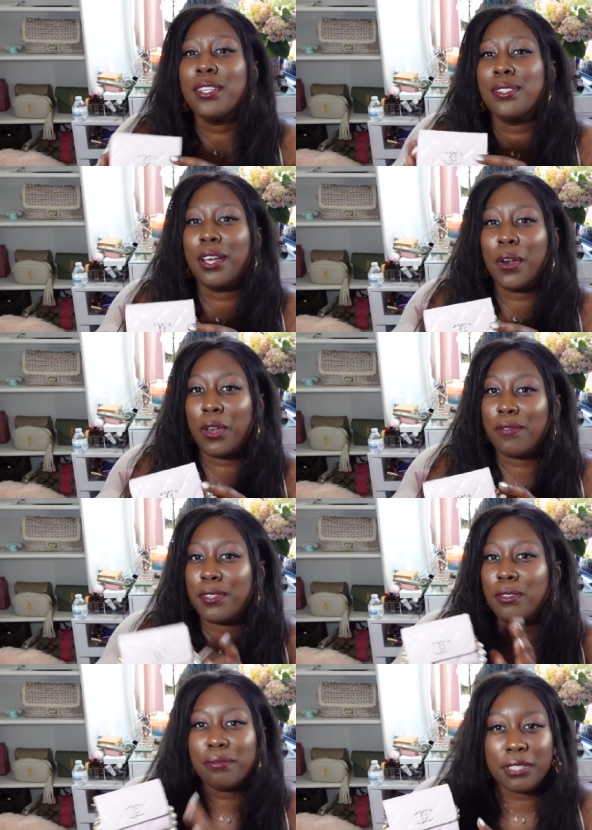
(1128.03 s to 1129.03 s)
So
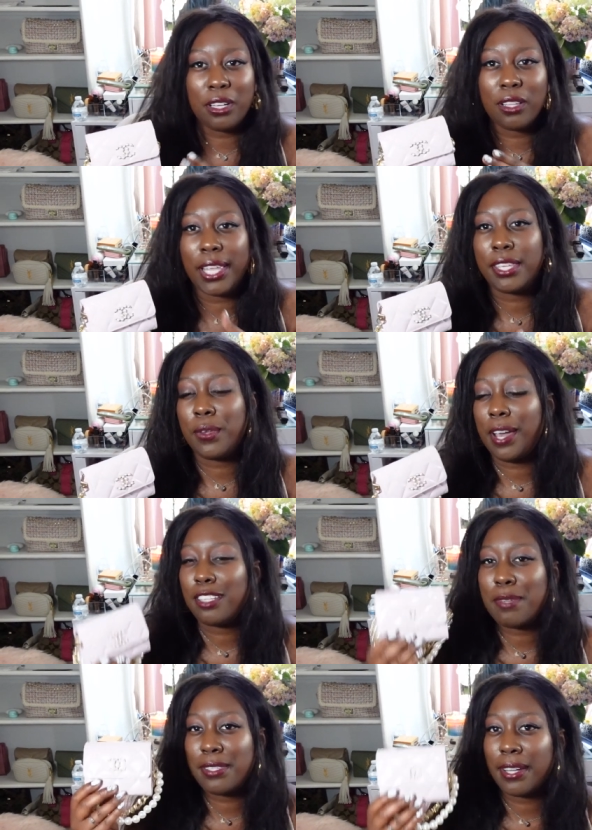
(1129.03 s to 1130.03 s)
don't feel like you have
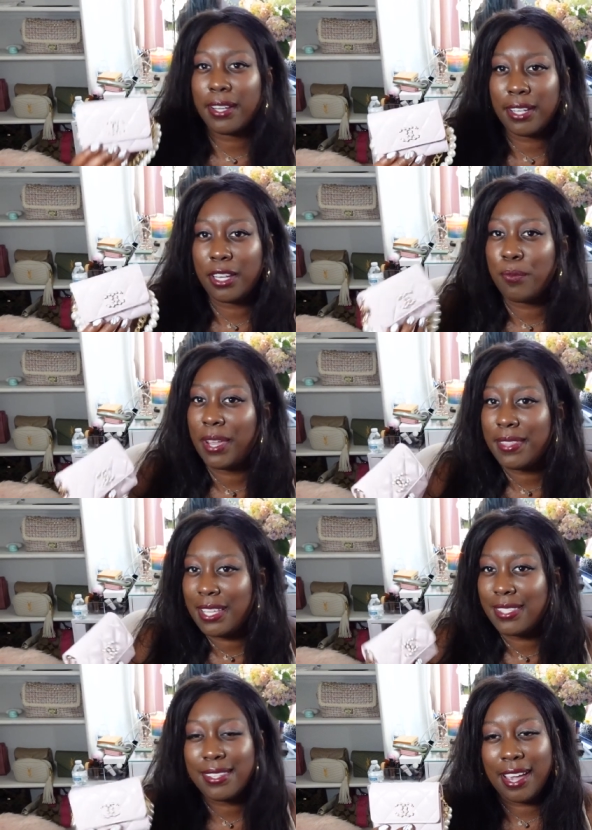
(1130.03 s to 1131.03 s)
to be suckered in by these